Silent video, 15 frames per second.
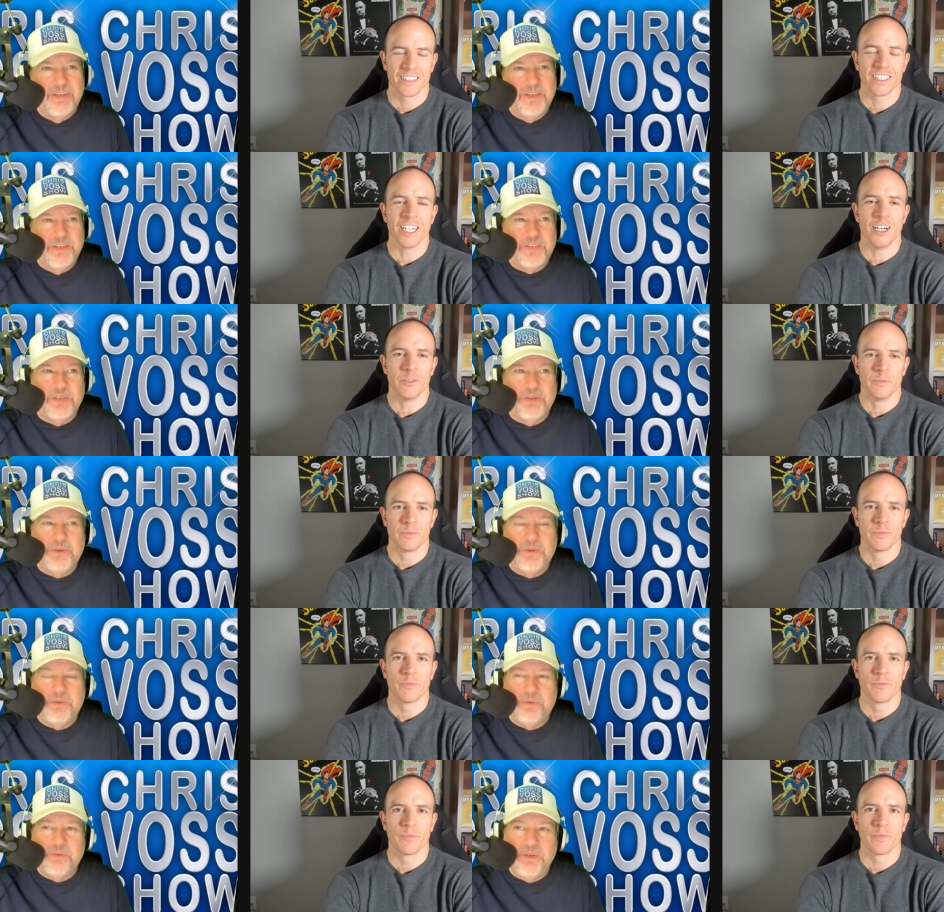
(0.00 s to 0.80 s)

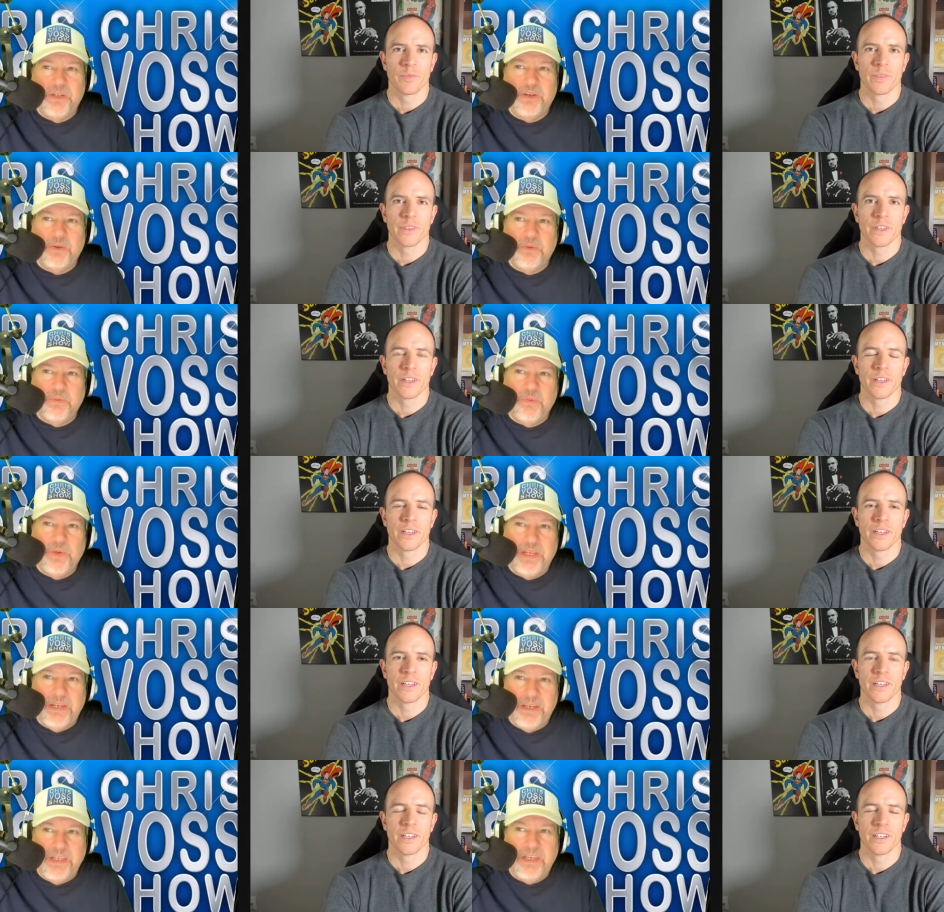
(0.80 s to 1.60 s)
Speaker 1: So, yeah. you know,
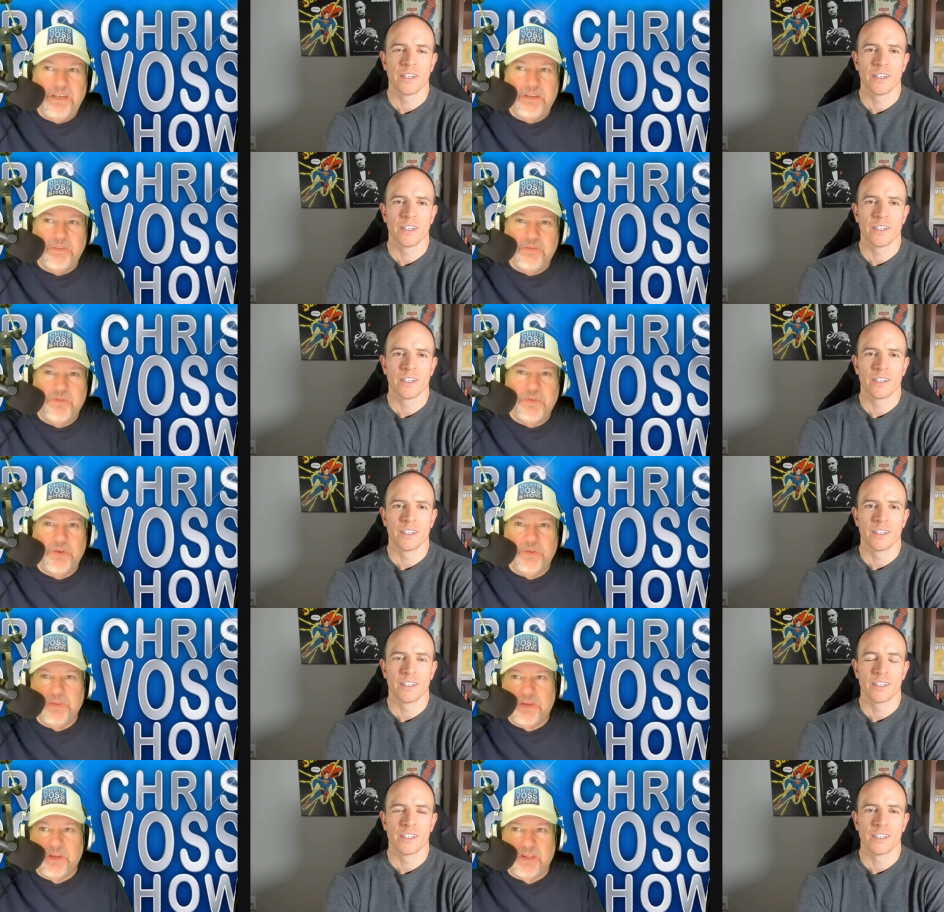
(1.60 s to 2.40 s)
we need to
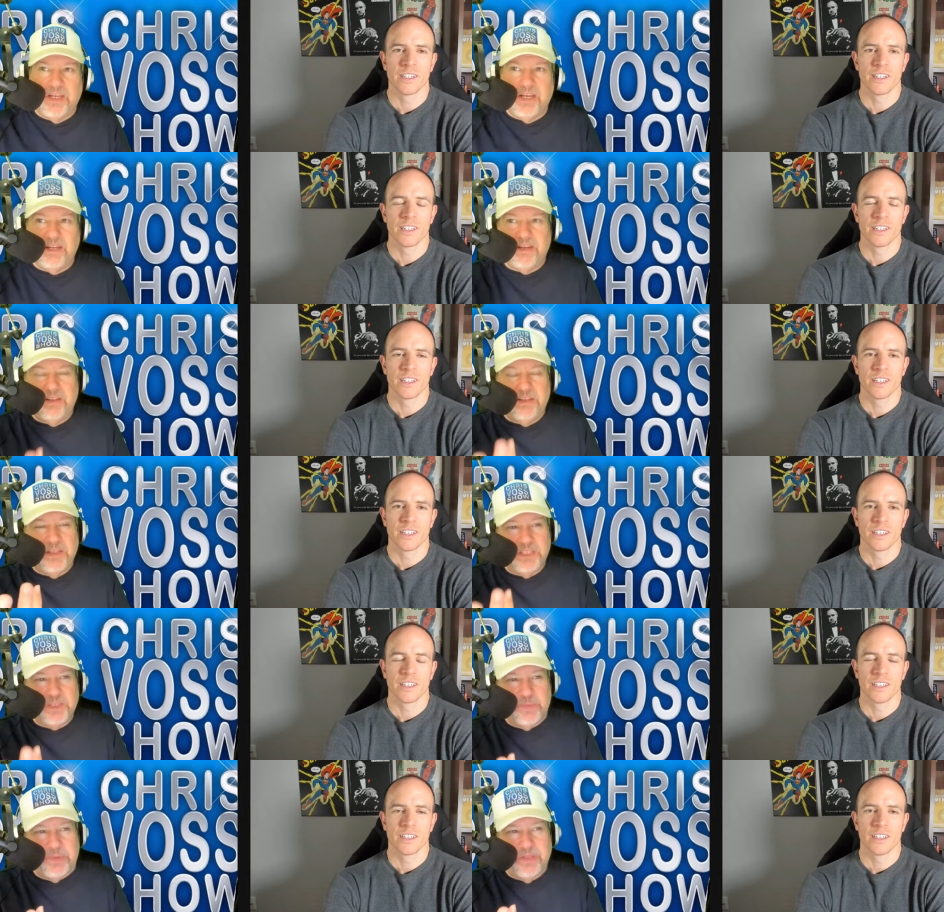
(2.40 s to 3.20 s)
fill the glut
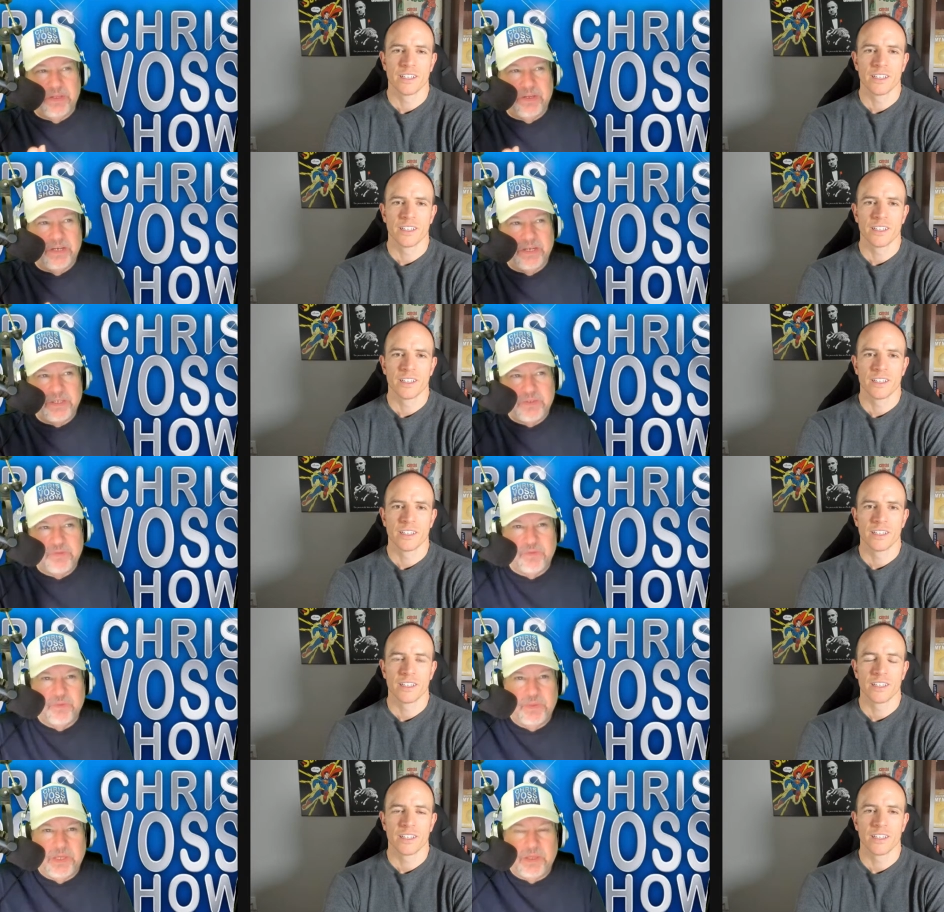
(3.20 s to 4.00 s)
that's been lost
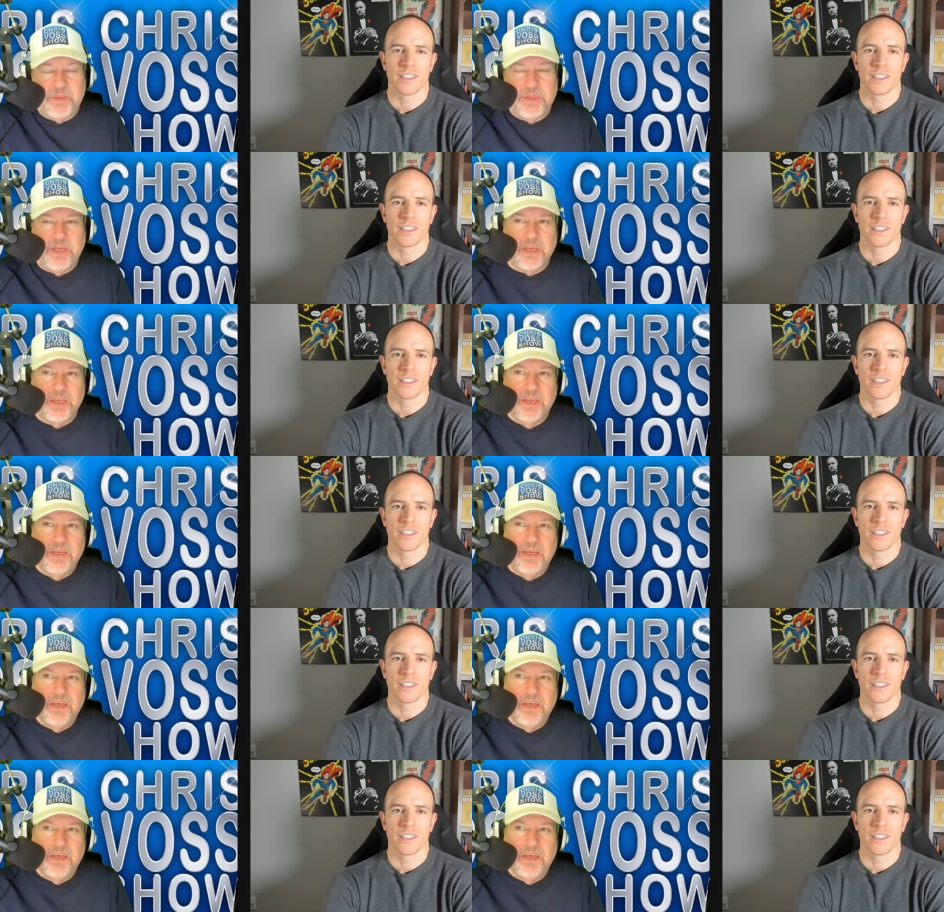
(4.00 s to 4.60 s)
from that thing.